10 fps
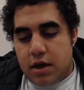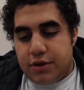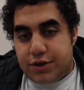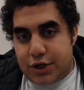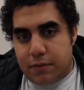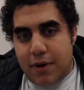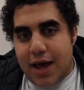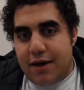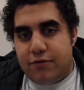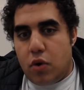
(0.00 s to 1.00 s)
The Germa
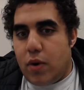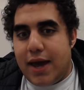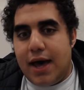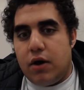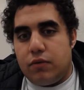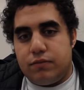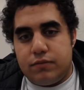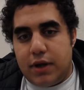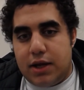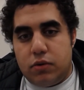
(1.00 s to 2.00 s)
have no way out.
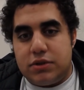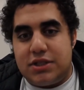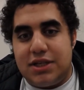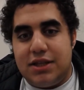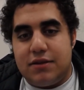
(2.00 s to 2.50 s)
I don't see